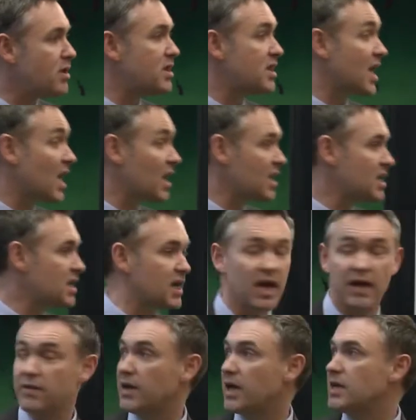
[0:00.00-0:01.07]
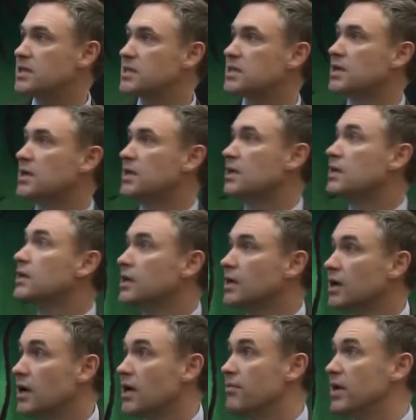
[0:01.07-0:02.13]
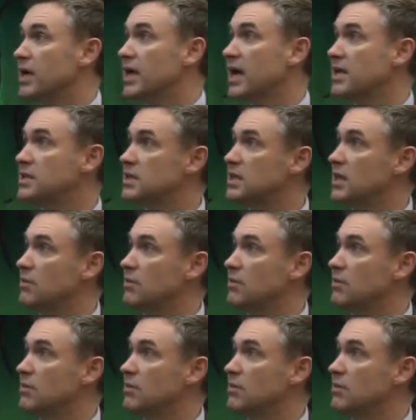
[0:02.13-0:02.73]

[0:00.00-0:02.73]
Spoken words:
with their lead candidates against